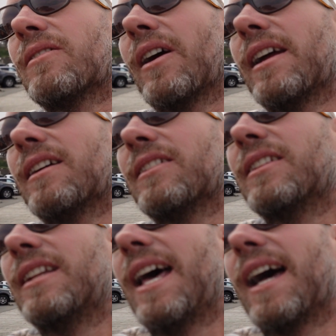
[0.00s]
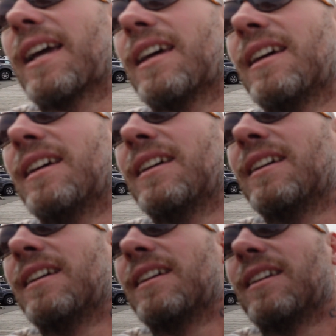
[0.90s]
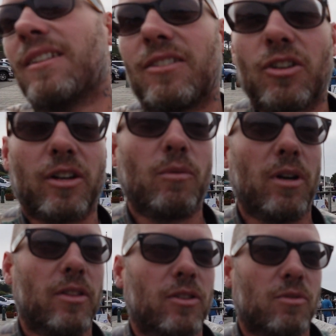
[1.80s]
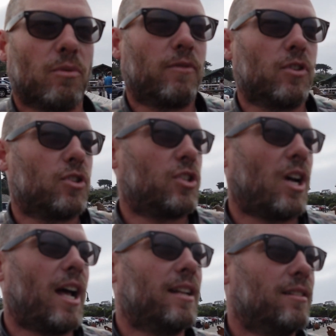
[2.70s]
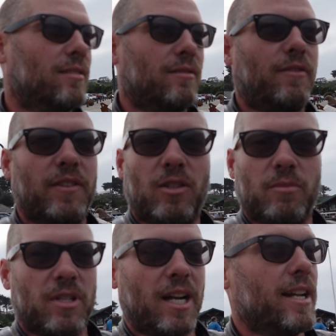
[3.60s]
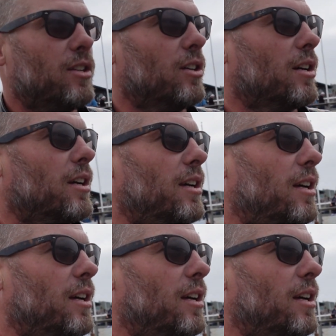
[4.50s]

right here in the neck during one of those reverse shot films that I took.